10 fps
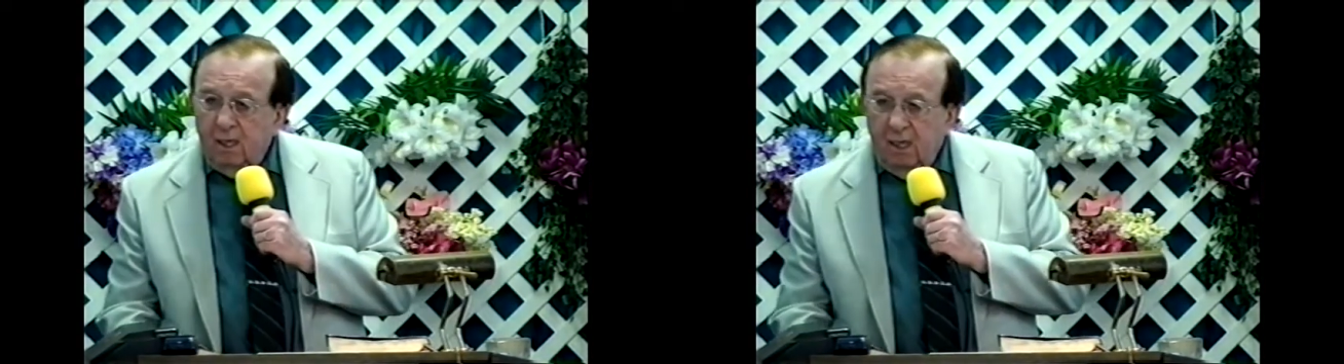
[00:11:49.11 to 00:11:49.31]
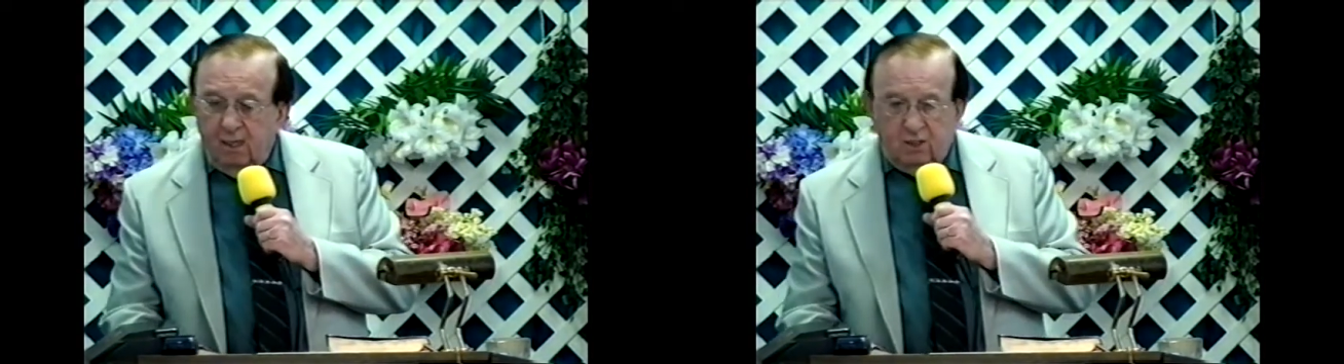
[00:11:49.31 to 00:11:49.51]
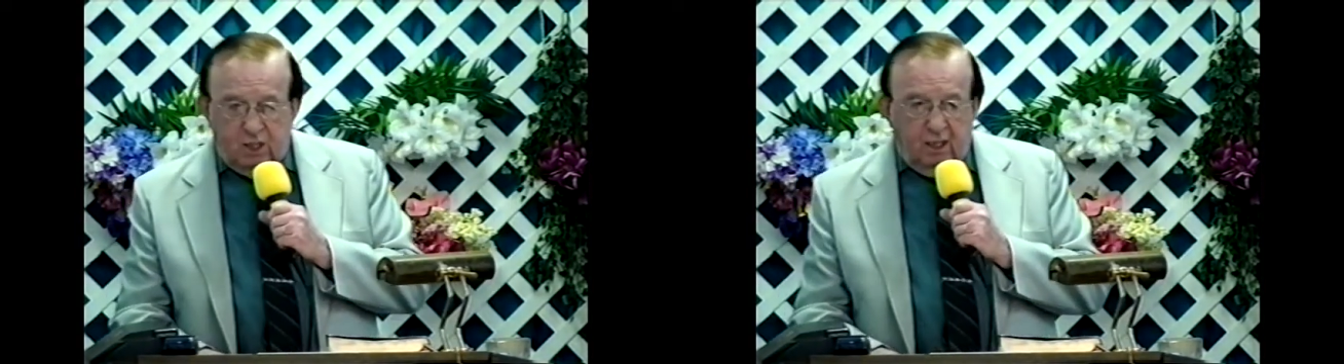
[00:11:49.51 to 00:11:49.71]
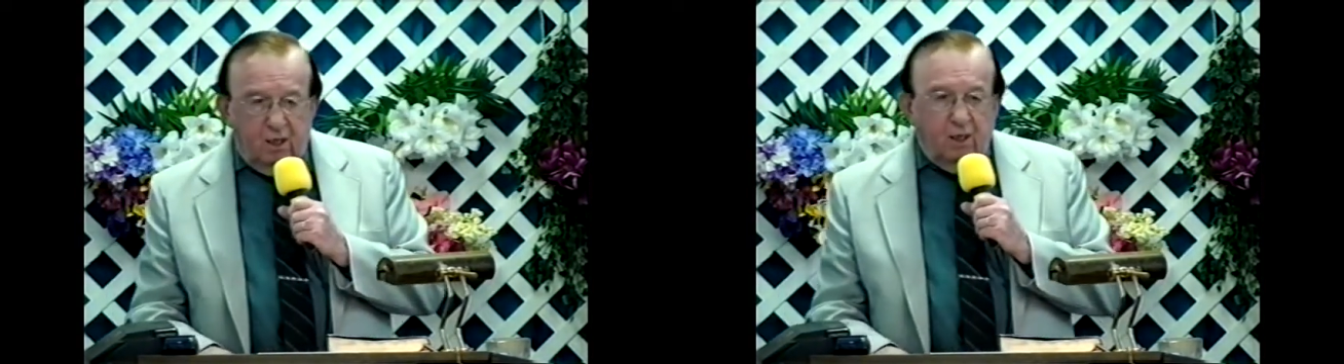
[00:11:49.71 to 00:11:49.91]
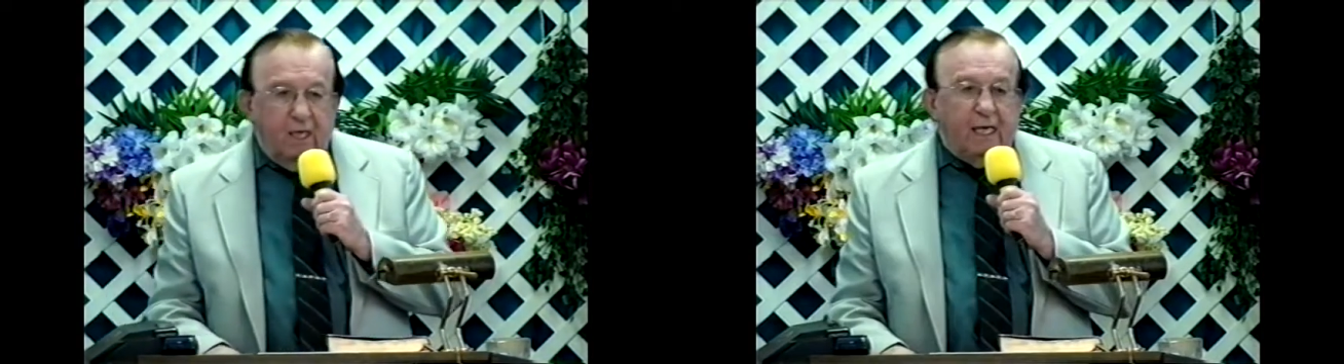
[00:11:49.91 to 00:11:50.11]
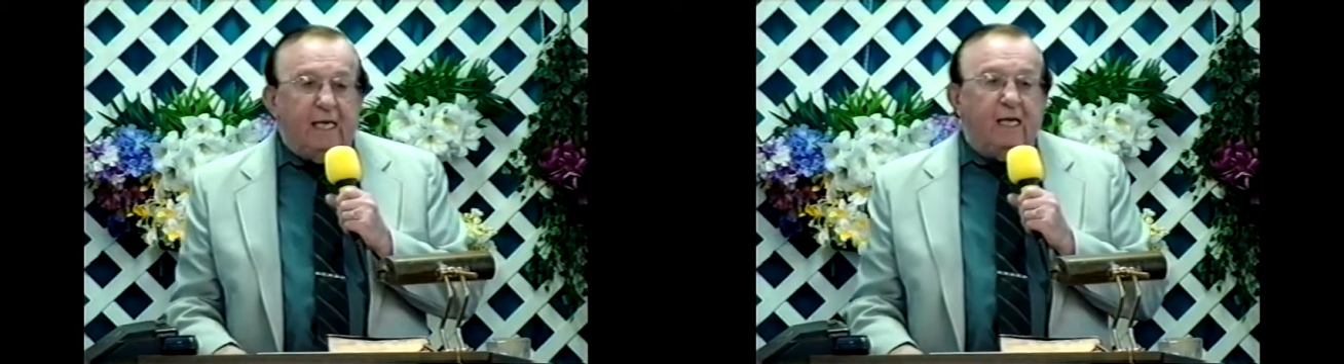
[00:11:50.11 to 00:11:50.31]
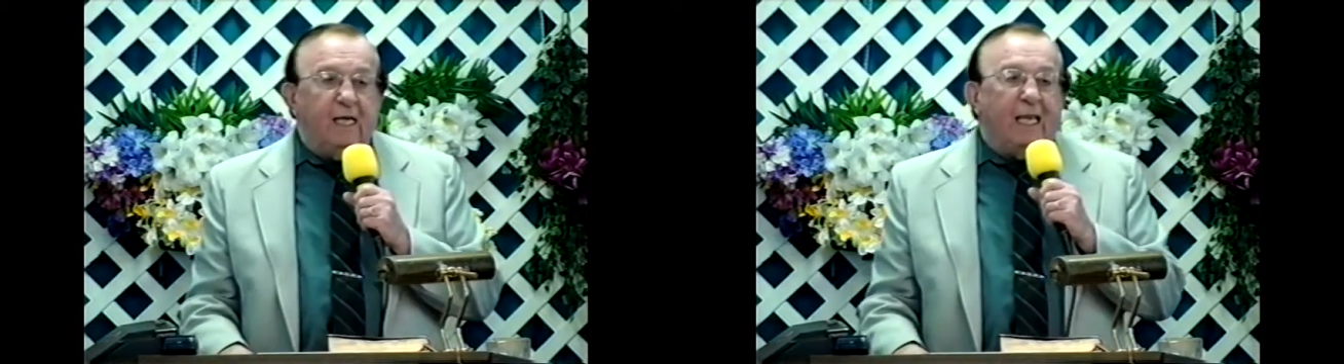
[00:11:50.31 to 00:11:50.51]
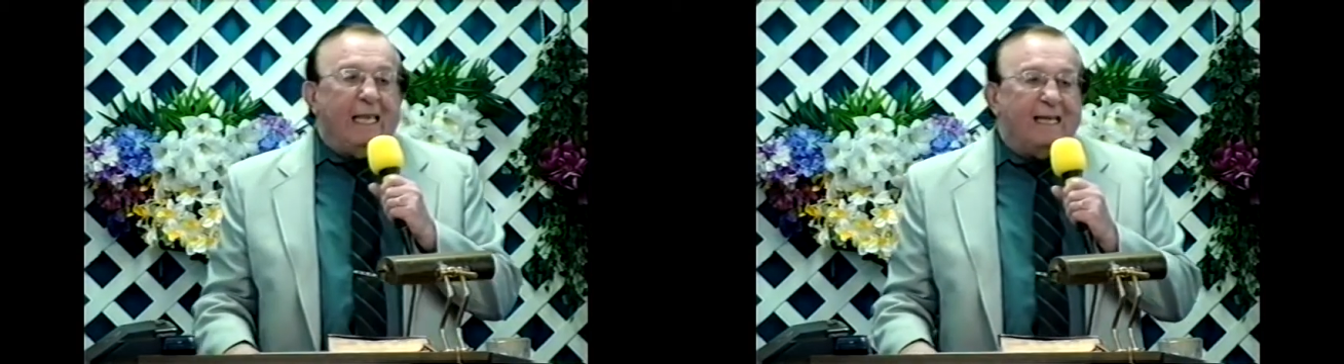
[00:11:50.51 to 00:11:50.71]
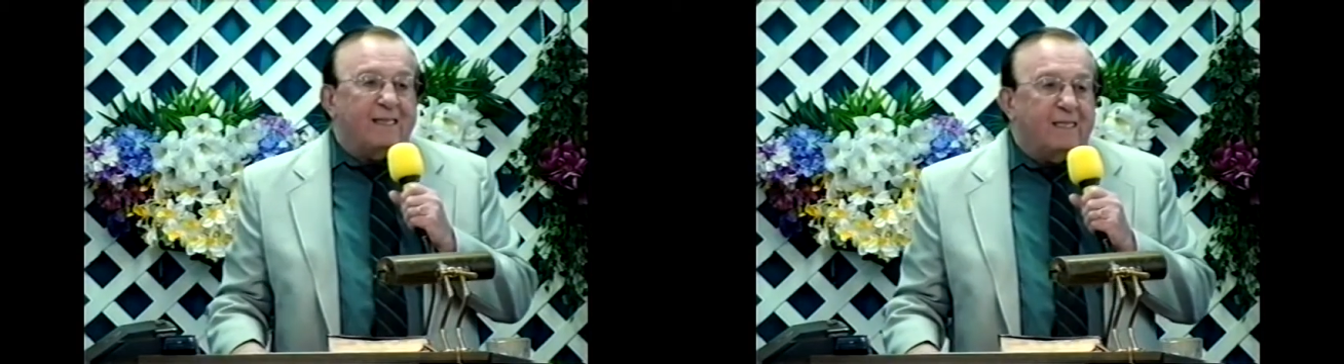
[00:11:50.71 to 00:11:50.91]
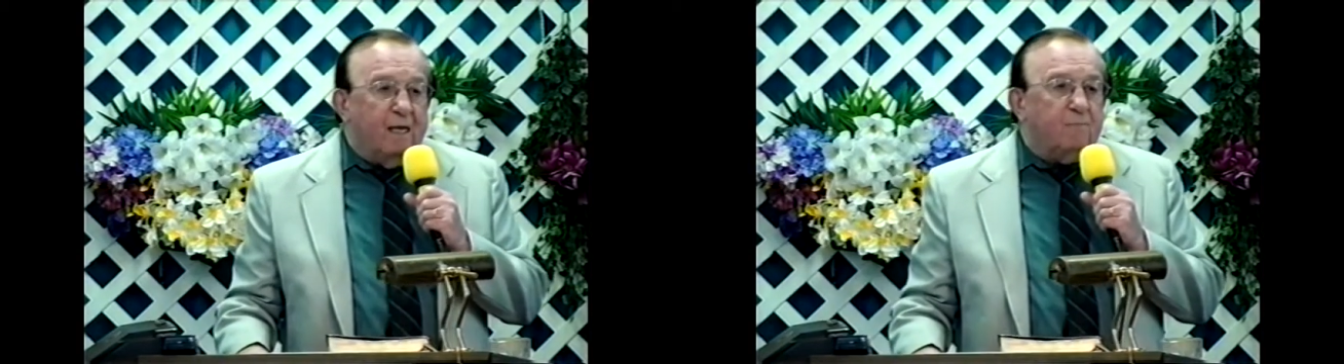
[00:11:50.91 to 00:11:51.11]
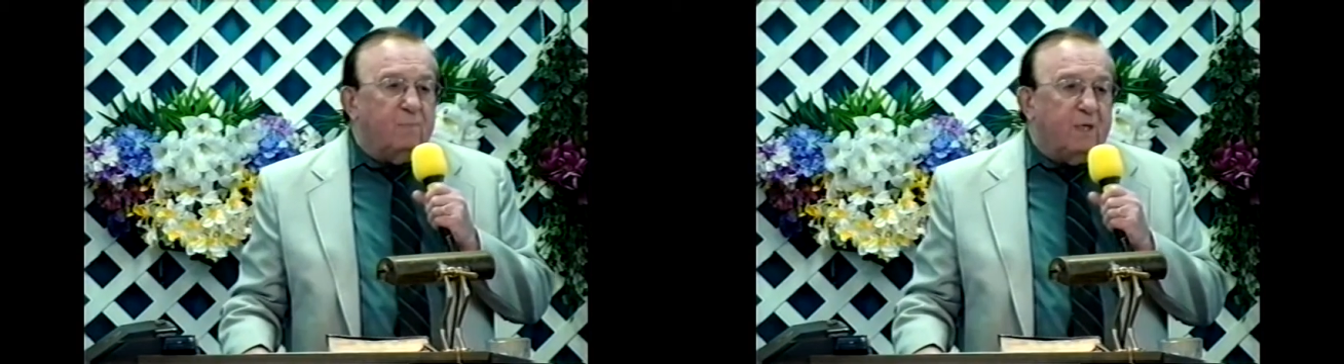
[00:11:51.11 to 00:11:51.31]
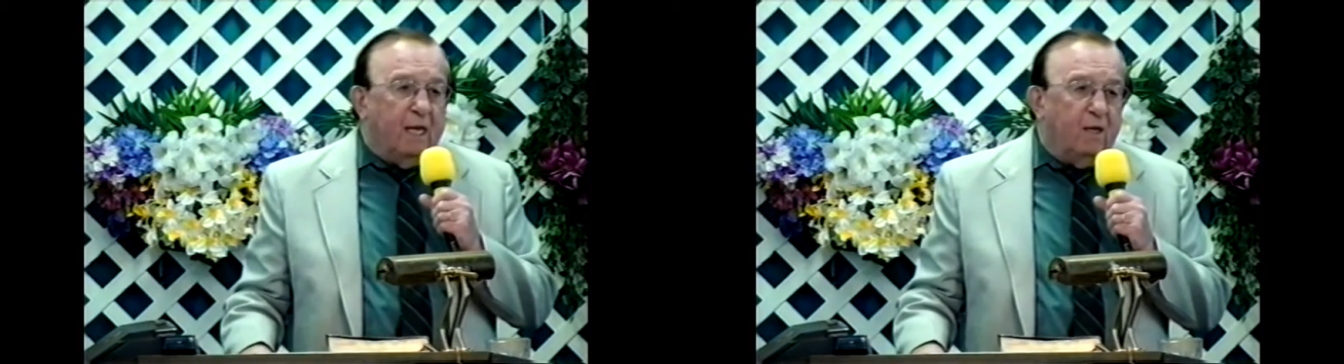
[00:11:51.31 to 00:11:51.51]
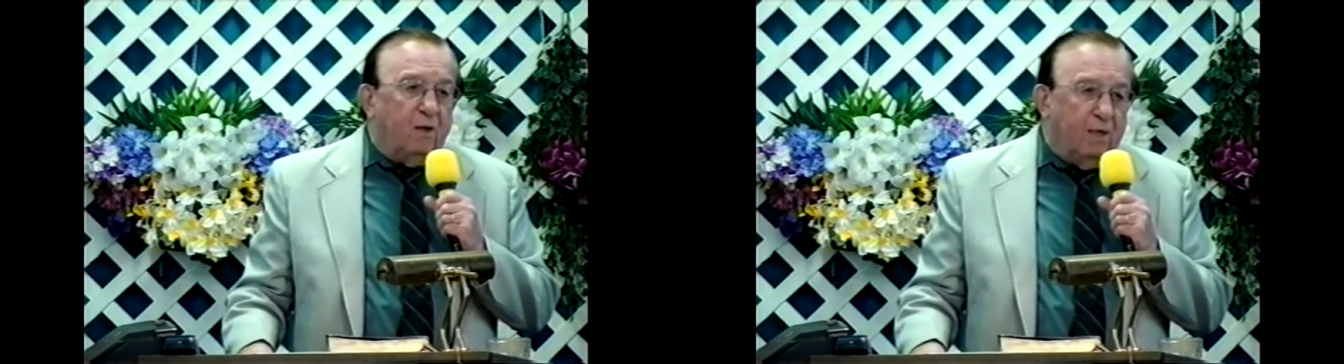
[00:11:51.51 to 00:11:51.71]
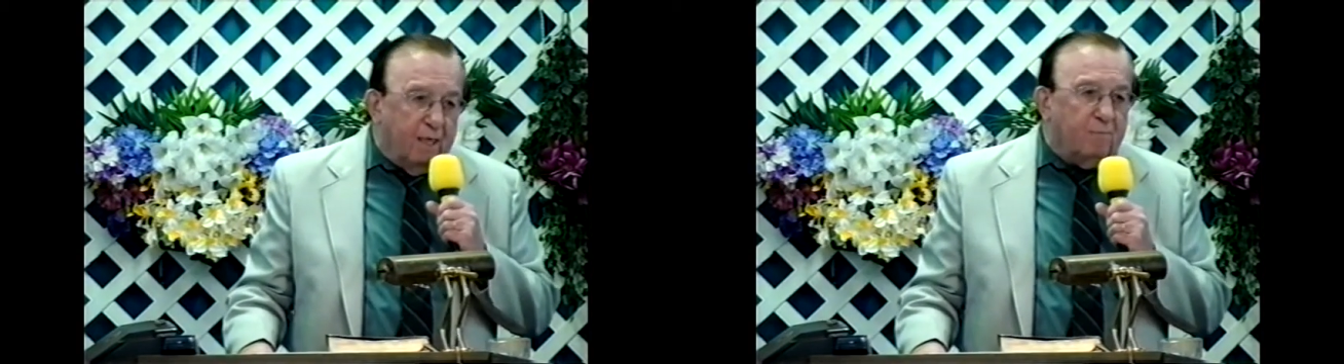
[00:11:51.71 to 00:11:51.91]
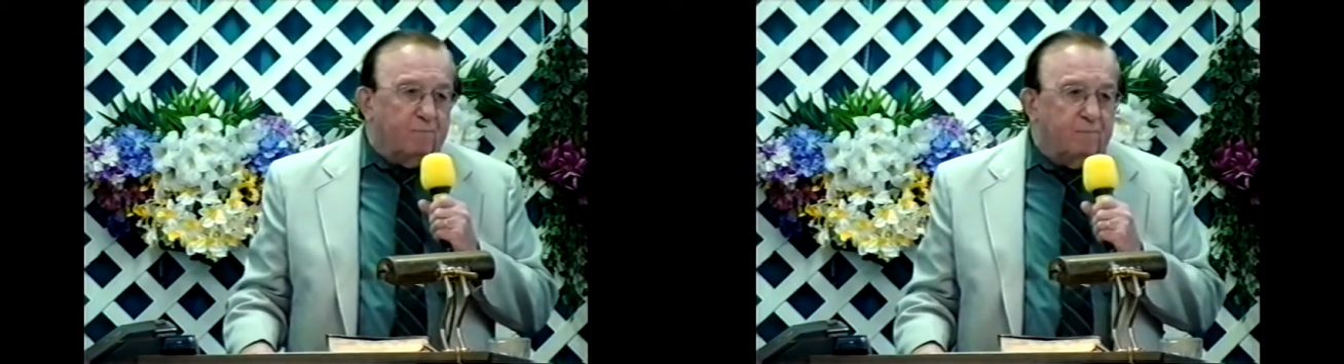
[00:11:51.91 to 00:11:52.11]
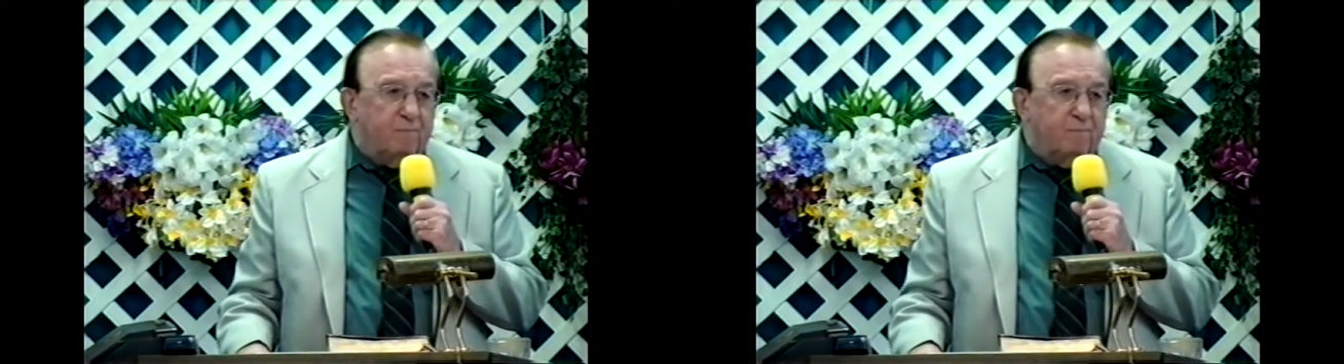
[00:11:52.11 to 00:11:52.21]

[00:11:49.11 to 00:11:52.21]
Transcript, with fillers: until he let them kill him.